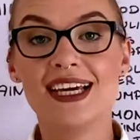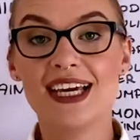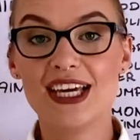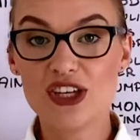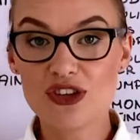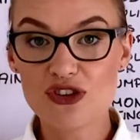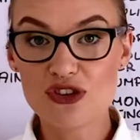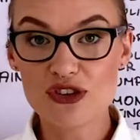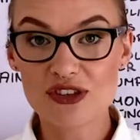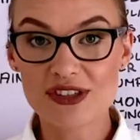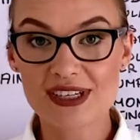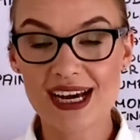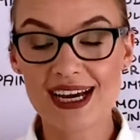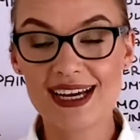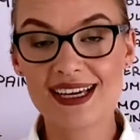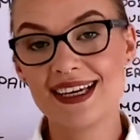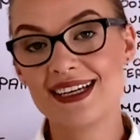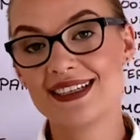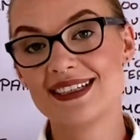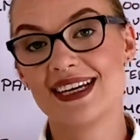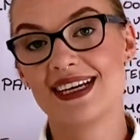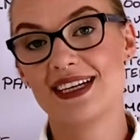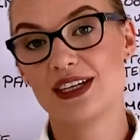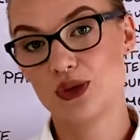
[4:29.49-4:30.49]
in your
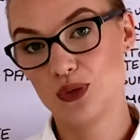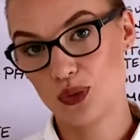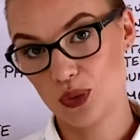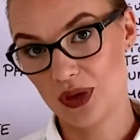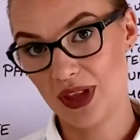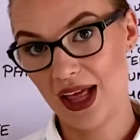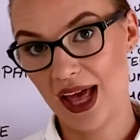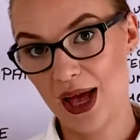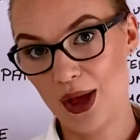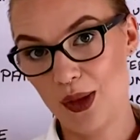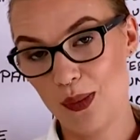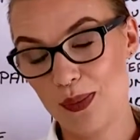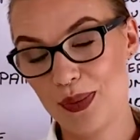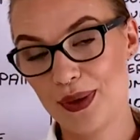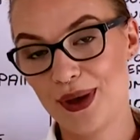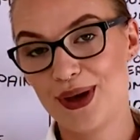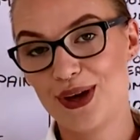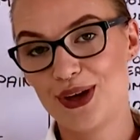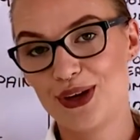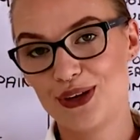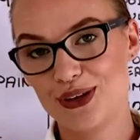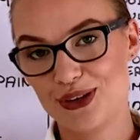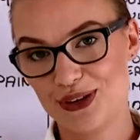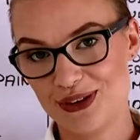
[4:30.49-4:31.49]
diet and it will help
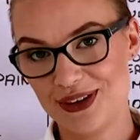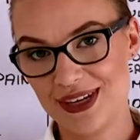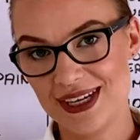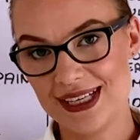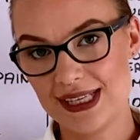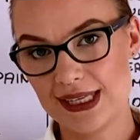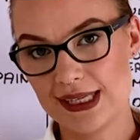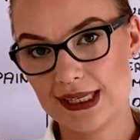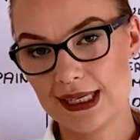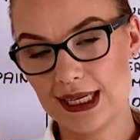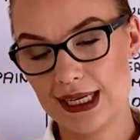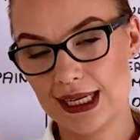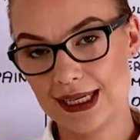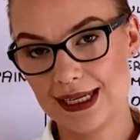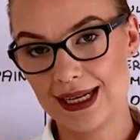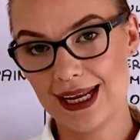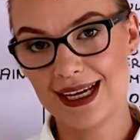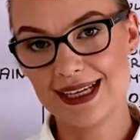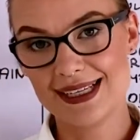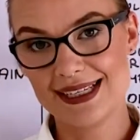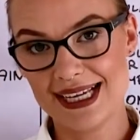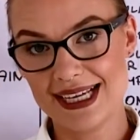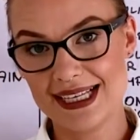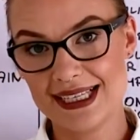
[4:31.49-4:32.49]
your
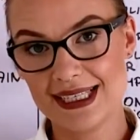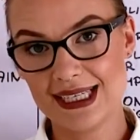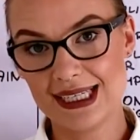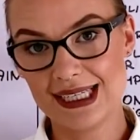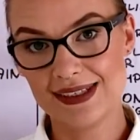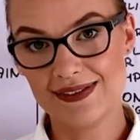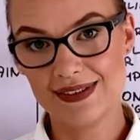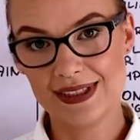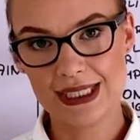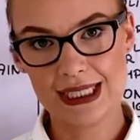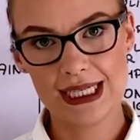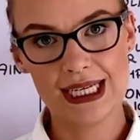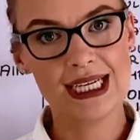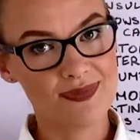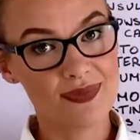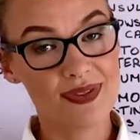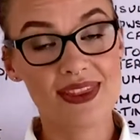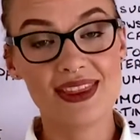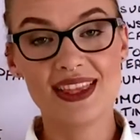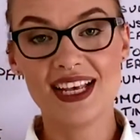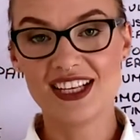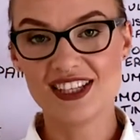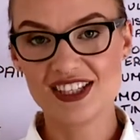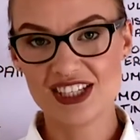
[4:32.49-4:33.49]
insulin sensitivity.
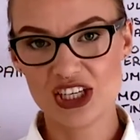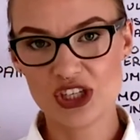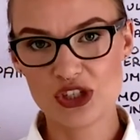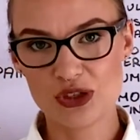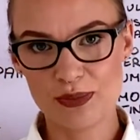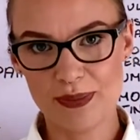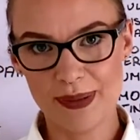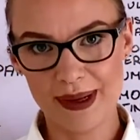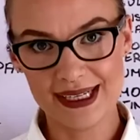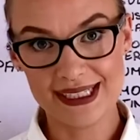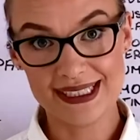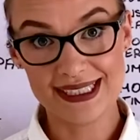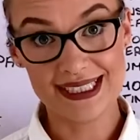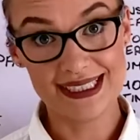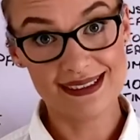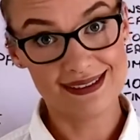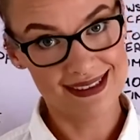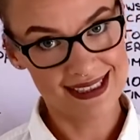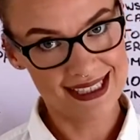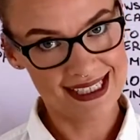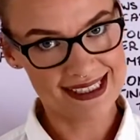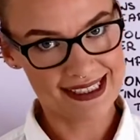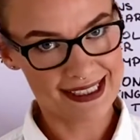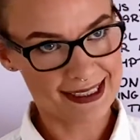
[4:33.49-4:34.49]
Not such a bad
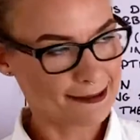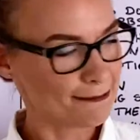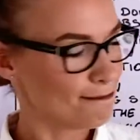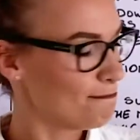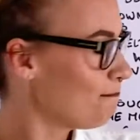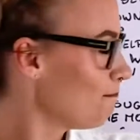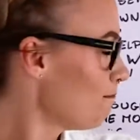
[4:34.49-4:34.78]
deal, is it?